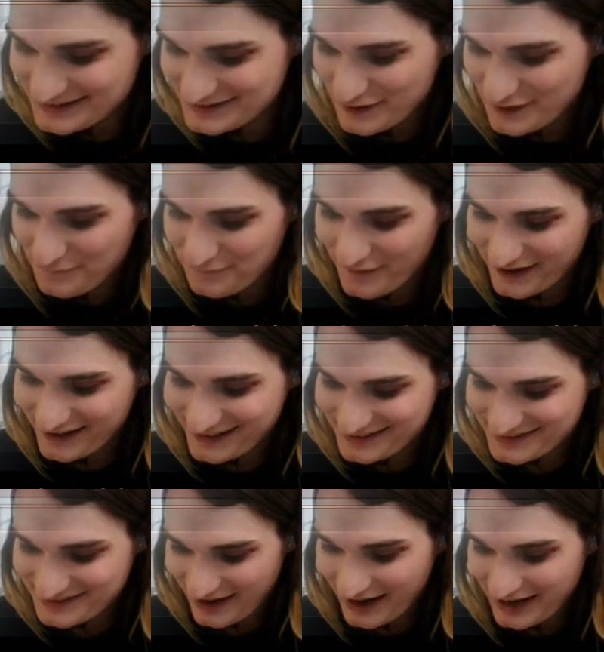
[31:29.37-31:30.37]
That's so funny
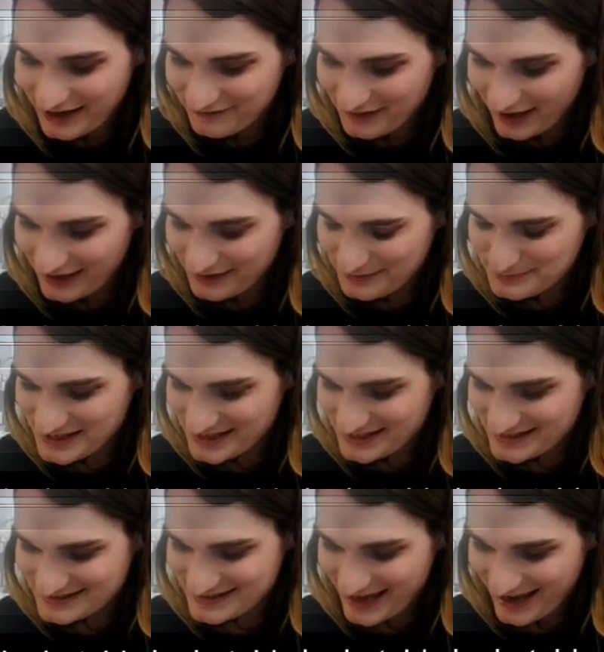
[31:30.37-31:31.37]
because I am the
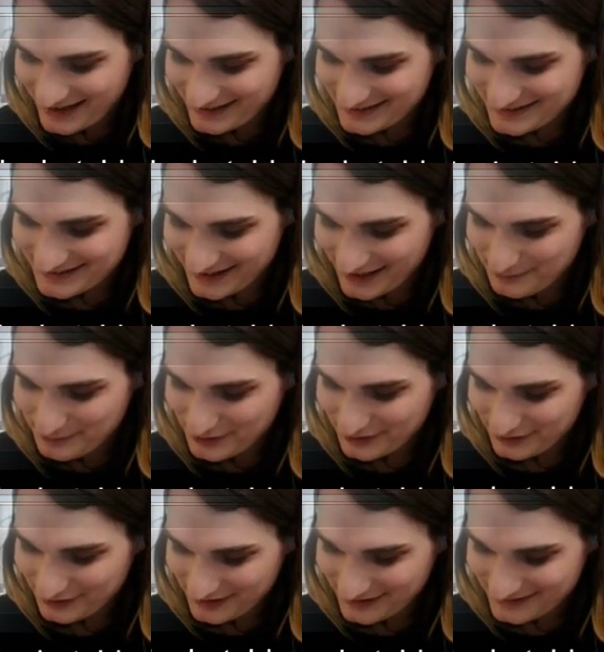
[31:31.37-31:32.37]
exact same with
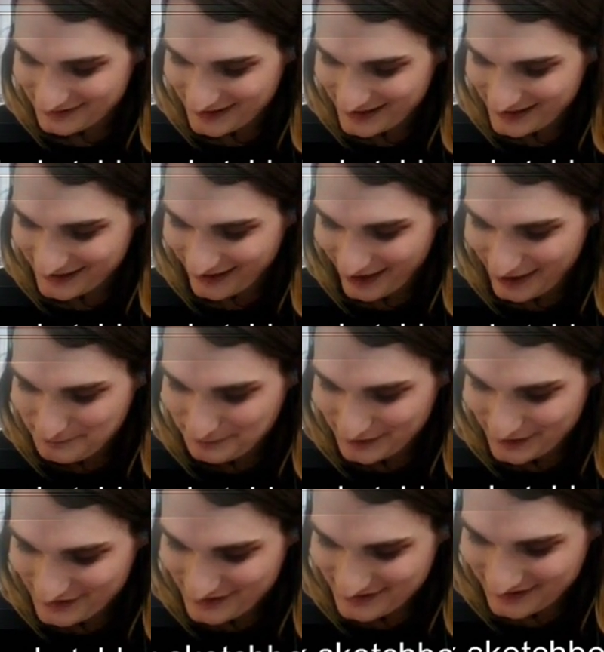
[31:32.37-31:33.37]
her. It's like I
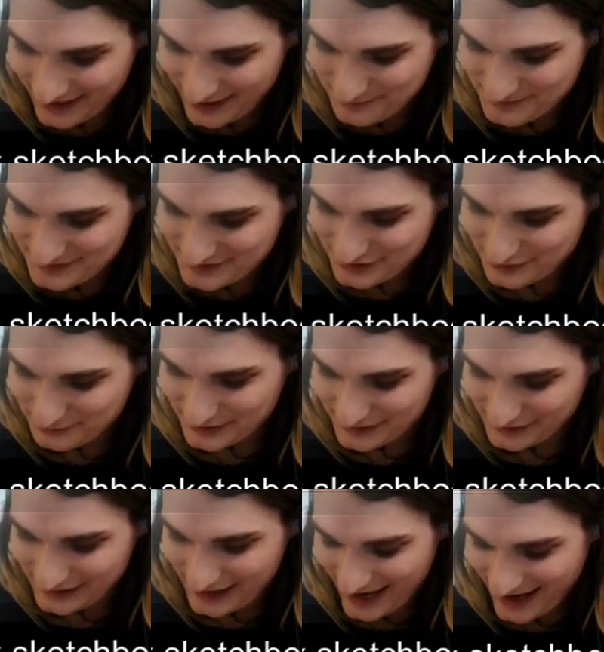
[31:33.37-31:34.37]
play this game to
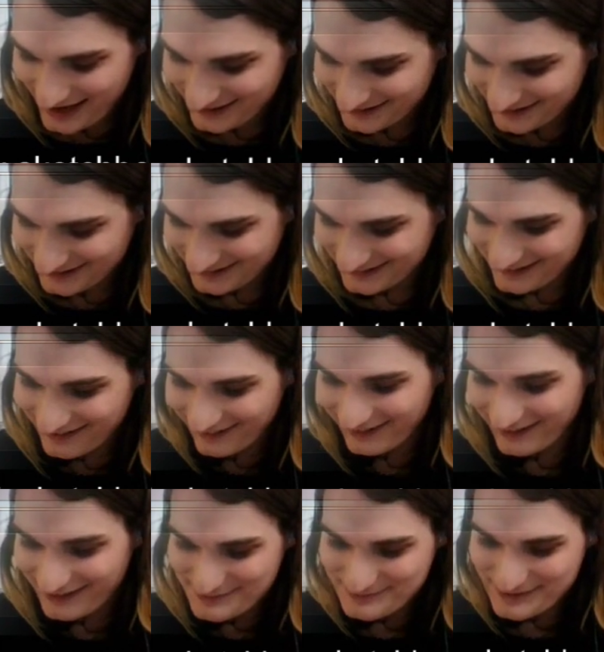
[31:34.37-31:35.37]
relax.
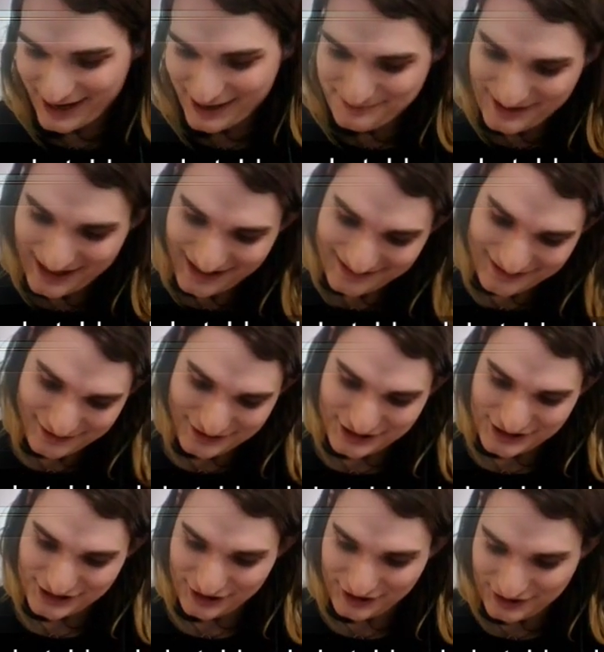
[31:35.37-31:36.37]
I'm not so
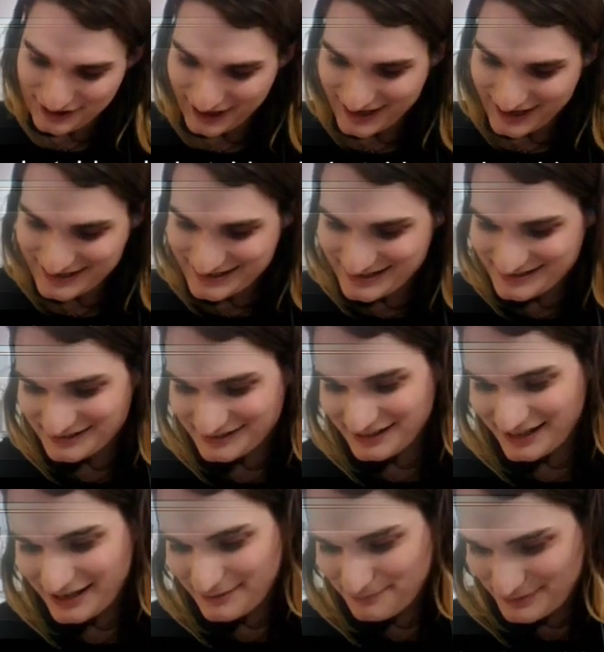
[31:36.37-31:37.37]
sure that I need to
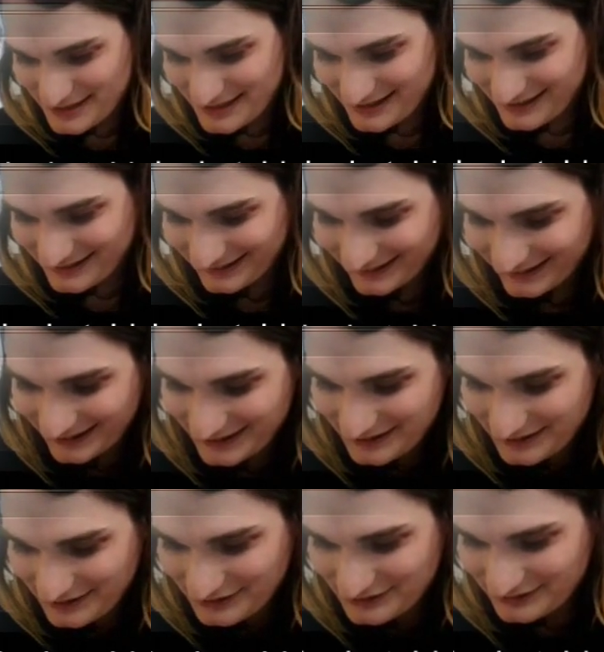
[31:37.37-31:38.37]
like be
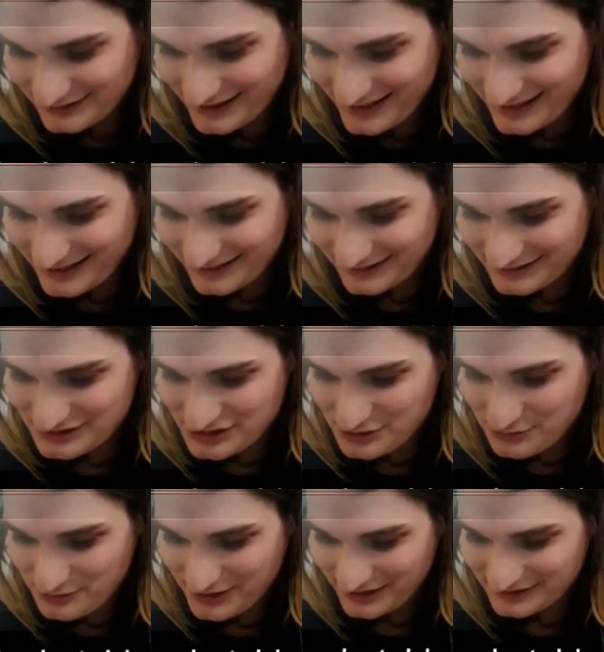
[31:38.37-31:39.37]
like
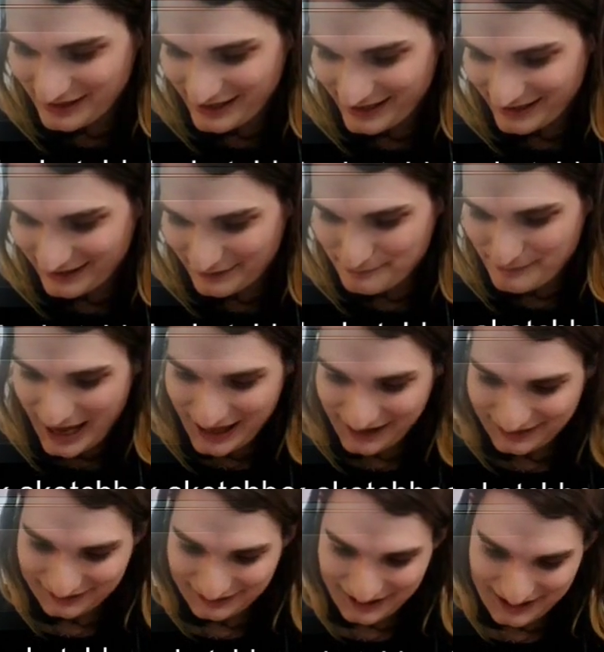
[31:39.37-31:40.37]
doing like
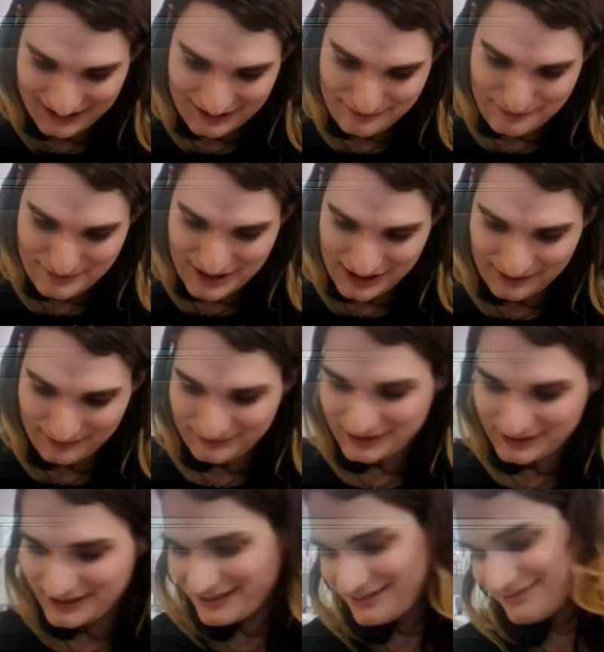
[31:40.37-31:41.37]
math lady meme
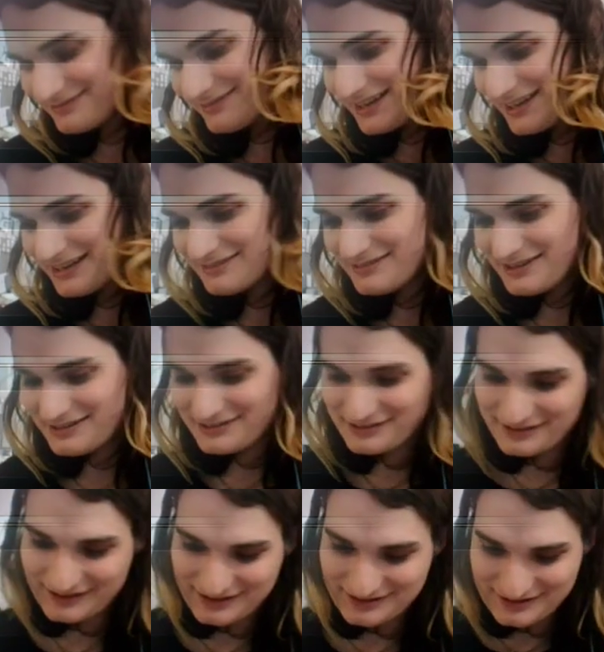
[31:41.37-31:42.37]
in
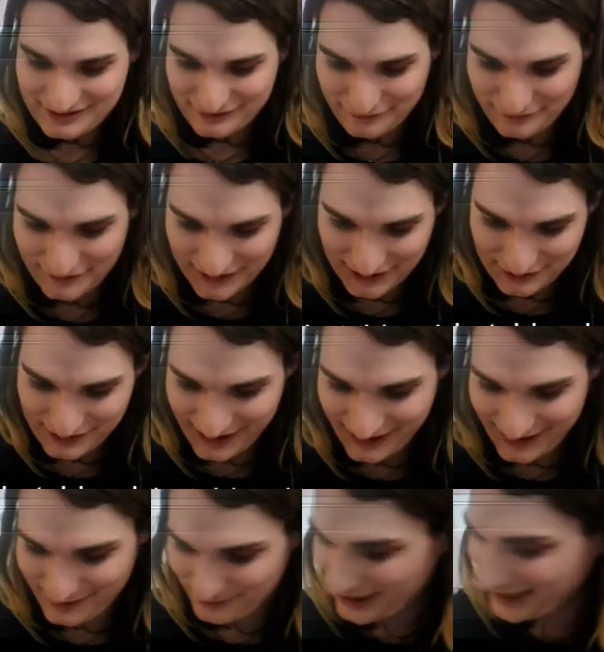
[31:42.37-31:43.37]
this video
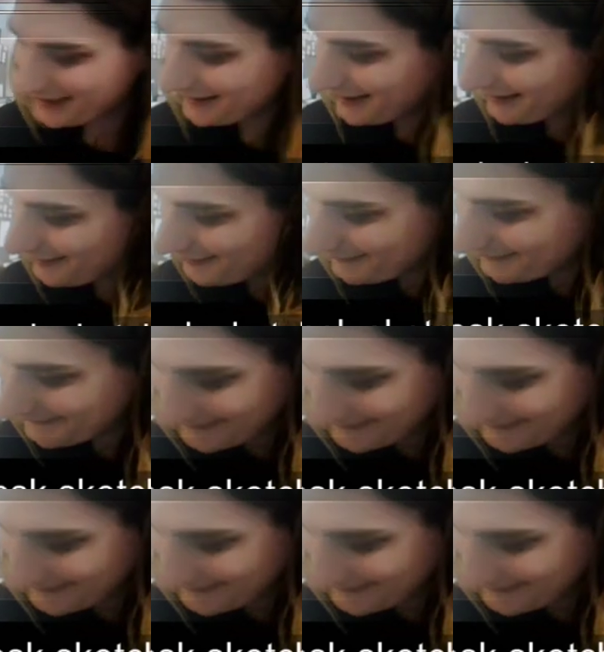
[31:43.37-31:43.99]
game right now.